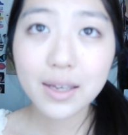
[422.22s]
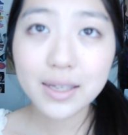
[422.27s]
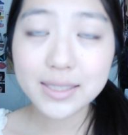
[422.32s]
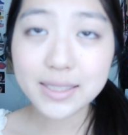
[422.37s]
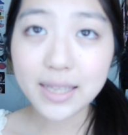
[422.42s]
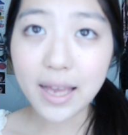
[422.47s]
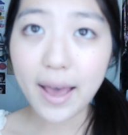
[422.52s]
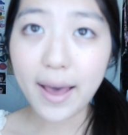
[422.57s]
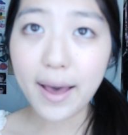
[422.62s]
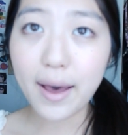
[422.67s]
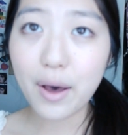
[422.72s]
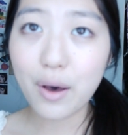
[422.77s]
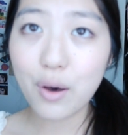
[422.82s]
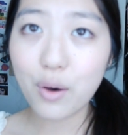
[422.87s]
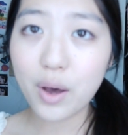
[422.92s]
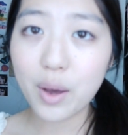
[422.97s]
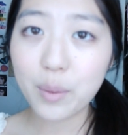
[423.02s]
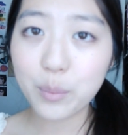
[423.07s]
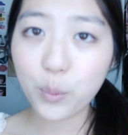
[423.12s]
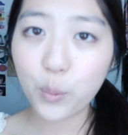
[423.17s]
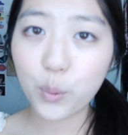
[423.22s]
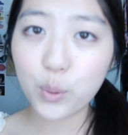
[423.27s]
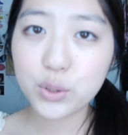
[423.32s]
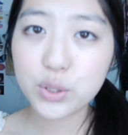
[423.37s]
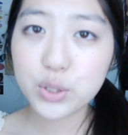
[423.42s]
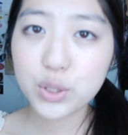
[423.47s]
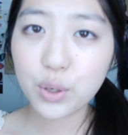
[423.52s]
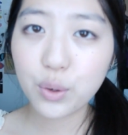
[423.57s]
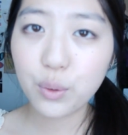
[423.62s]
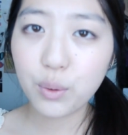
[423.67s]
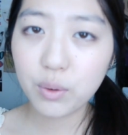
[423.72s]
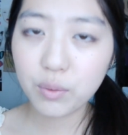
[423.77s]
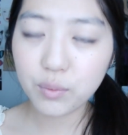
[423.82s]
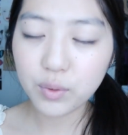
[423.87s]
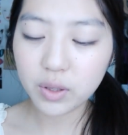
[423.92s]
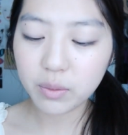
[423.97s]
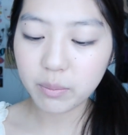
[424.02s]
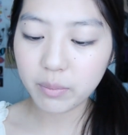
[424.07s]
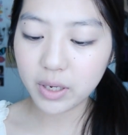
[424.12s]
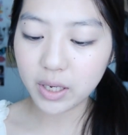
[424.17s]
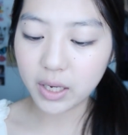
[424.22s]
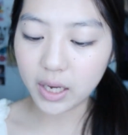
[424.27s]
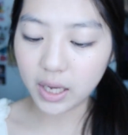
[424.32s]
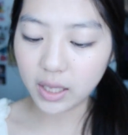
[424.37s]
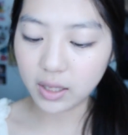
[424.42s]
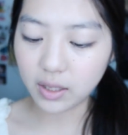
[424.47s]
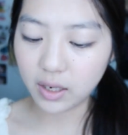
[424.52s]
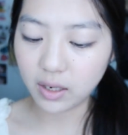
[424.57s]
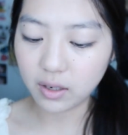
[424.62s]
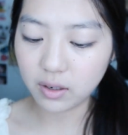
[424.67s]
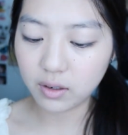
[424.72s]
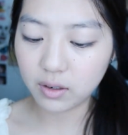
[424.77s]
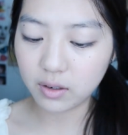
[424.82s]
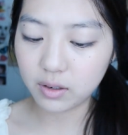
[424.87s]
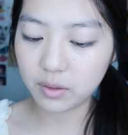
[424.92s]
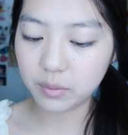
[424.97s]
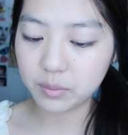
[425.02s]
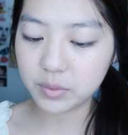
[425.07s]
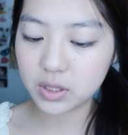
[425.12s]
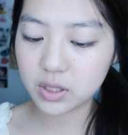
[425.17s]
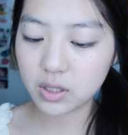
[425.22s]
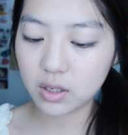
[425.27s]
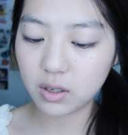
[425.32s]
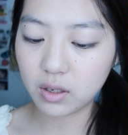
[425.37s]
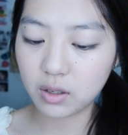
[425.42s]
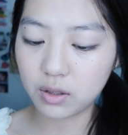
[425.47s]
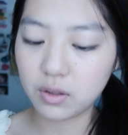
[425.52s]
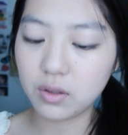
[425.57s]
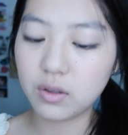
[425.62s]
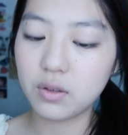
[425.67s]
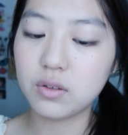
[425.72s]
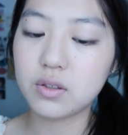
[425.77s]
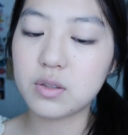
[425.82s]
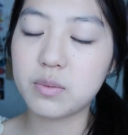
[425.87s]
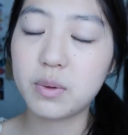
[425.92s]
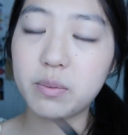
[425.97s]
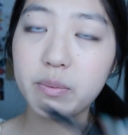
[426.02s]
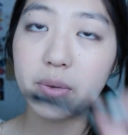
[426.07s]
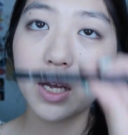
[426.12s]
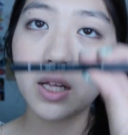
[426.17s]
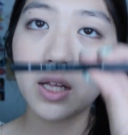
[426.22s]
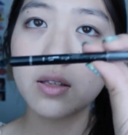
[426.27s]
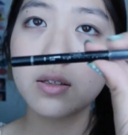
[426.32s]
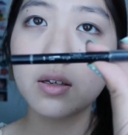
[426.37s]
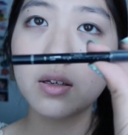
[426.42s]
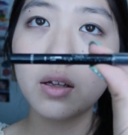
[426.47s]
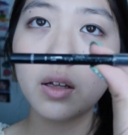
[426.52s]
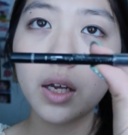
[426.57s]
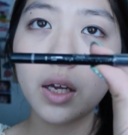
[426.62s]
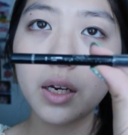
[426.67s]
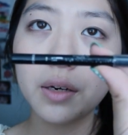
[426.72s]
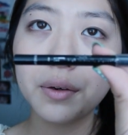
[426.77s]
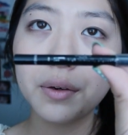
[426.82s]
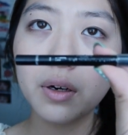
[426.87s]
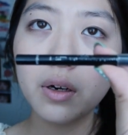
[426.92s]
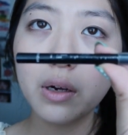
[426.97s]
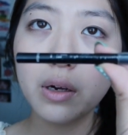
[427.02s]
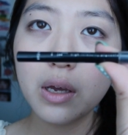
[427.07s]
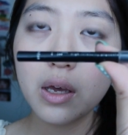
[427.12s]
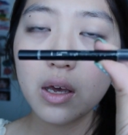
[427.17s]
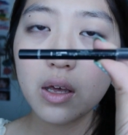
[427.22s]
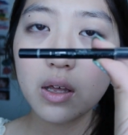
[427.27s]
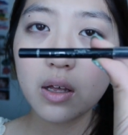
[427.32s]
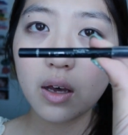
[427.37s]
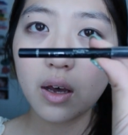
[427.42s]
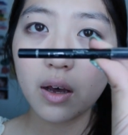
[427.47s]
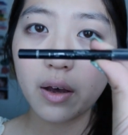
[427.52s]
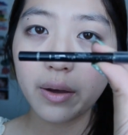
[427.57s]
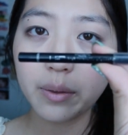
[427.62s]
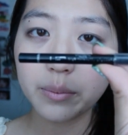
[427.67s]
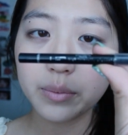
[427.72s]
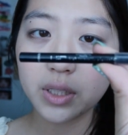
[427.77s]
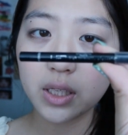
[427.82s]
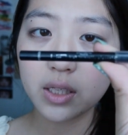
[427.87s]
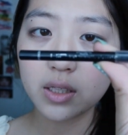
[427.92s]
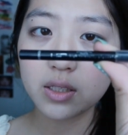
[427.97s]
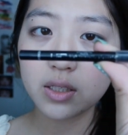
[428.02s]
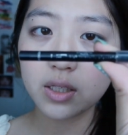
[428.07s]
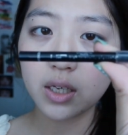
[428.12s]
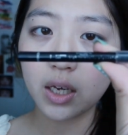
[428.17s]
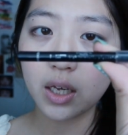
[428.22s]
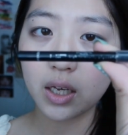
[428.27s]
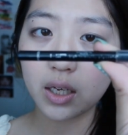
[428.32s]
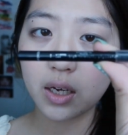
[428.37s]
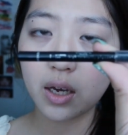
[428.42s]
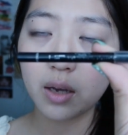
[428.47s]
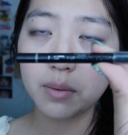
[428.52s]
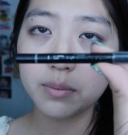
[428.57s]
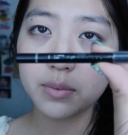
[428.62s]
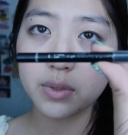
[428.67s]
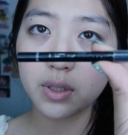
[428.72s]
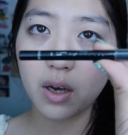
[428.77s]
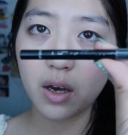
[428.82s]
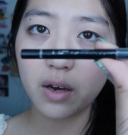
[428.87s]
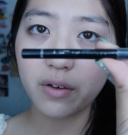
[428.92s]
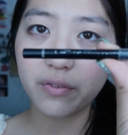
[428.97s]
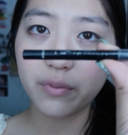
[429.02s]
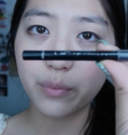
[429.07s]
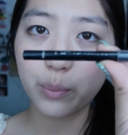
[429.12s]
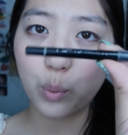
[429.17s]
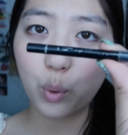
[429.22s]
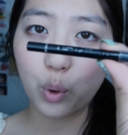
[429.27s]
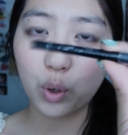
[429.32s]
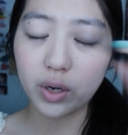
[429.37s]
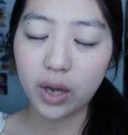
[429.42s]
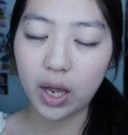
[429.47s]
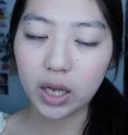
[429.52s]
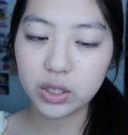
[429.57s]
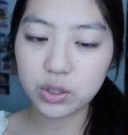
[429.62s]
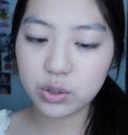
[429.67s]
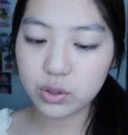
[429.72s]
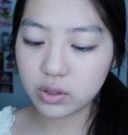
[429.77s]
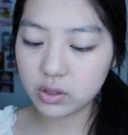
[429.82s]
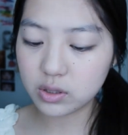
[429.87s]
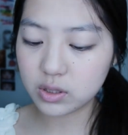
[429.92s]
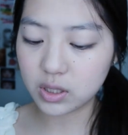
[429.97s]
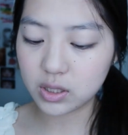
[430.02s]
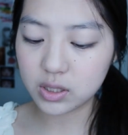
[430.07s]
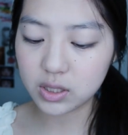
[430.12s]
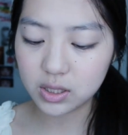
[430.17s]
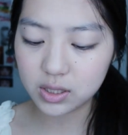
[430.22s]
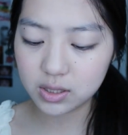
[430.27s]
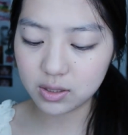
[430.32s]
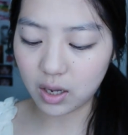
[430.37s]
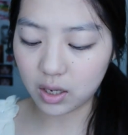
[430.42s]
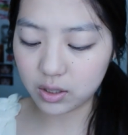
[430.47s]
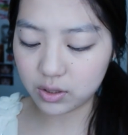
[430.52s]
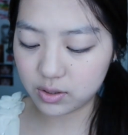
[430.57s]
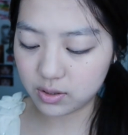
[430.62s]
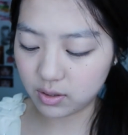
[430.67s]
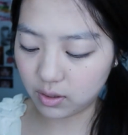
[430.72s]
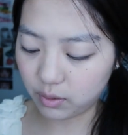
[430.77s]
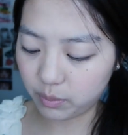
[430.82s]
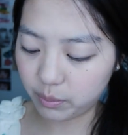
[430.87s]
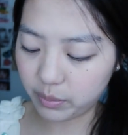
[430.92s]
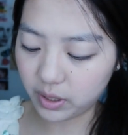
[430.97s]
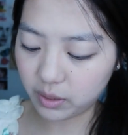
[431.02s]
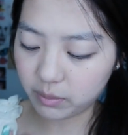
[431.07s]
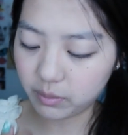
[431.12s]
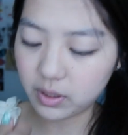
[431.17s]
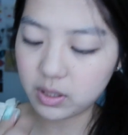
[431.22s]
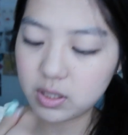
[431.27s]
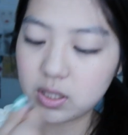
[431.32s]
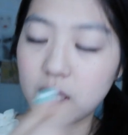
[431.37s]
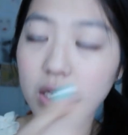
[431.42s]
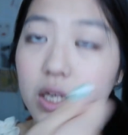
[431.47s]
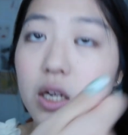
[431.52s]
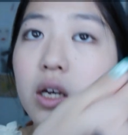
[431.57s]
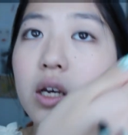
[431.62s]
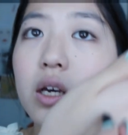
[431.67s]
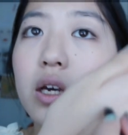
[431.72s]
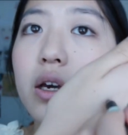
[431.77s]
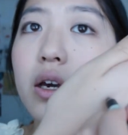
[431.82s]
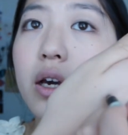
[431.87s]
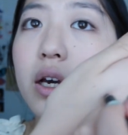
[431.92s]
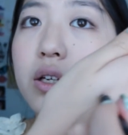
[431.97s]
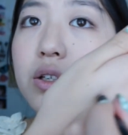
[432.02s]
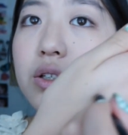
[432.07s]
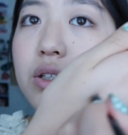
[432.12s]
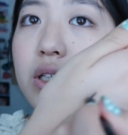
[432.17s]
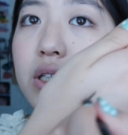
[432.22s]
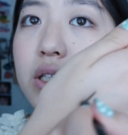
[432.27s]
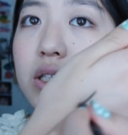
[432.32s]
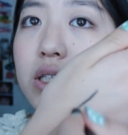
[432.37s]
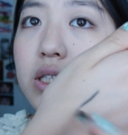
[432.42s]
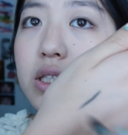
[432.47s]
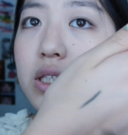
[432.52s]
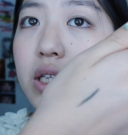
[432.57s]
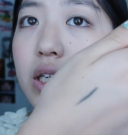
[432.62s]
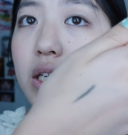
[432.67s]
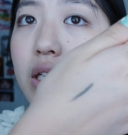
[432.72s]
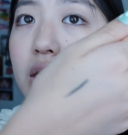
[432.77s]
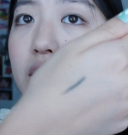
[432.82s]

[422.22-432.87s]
Now I'm going to go in with my eyeliner, and I'm just gonna use my pencil liner since it comes off more natural, since it's not so pigmented. As you can see,